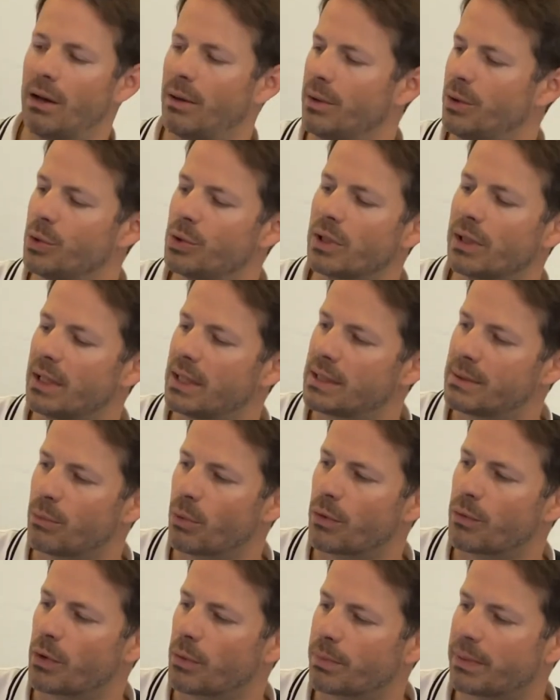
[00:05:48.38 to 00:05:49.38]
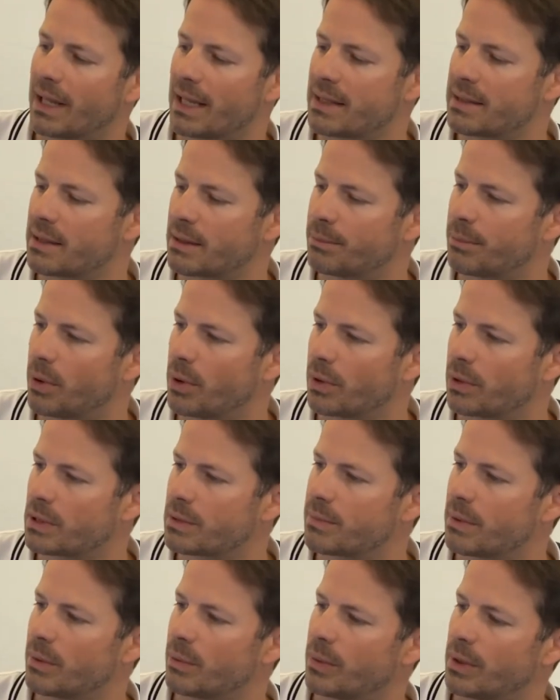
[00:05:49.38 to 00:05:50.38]
usually it's more for plastic bottles,
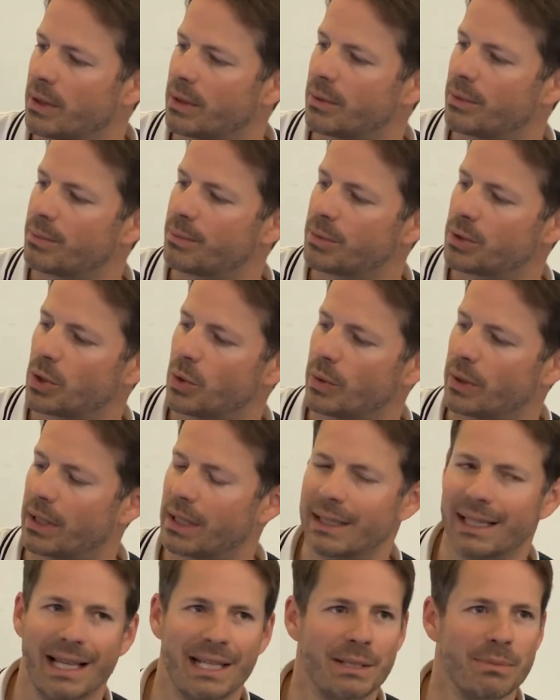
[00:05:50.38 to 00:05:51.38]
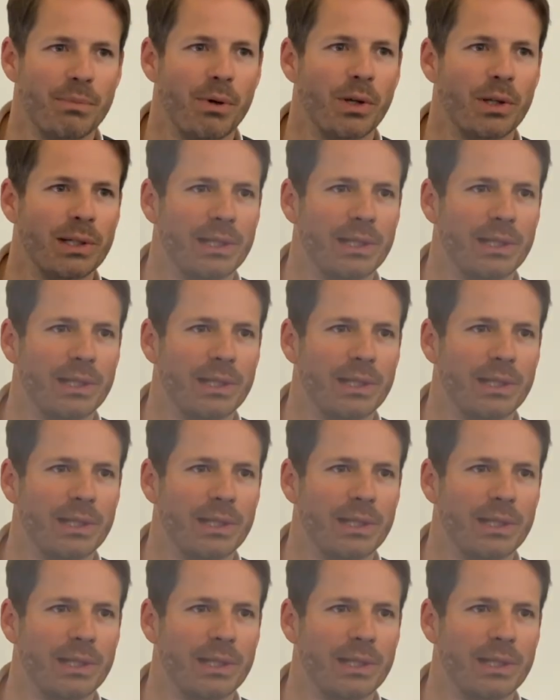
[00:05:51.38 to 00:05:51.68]
but we're showing a glass bottle